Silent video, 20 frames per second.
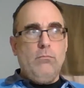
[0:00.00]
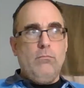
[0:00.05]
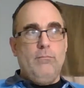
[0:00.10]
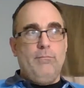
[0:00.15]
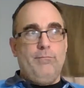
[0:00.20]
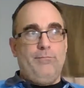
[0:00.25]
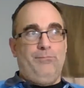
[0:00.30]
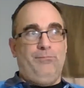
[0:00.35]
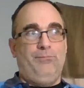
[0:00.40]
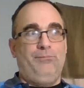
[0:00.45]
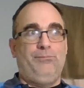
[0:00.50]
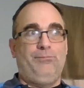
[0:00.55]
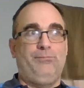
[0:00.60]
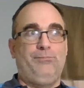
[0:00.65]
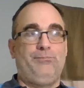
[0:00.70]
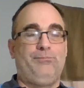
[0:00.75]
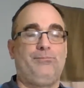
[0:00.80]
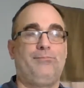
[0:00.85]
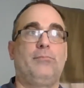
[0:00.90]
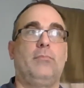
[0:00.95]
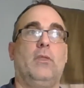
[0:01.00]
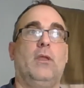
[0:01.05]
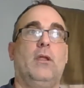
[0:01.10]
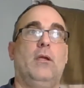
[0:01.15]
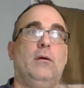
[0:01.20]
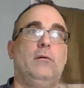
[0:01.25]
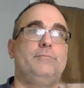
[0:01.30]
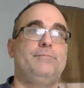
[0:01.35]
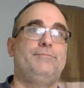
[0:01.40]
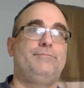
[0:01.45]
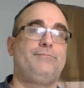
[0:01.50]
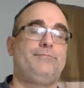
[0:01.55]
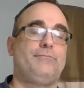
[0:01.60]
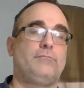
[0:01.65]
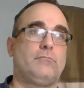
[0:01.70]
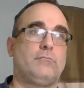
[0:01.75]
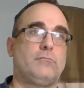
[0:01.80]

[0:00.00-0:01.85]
Nobody speaks.